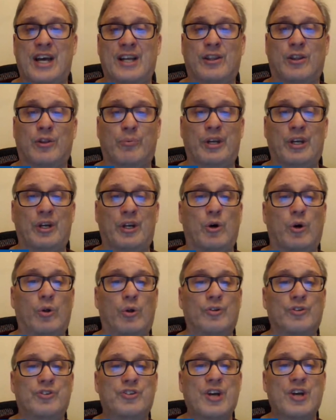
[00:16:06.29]
had 3
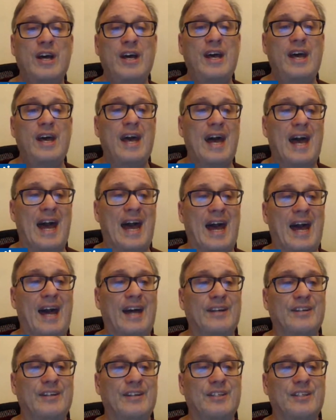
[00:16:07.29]
goals
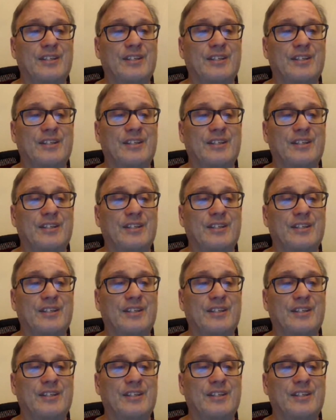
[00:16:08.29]
and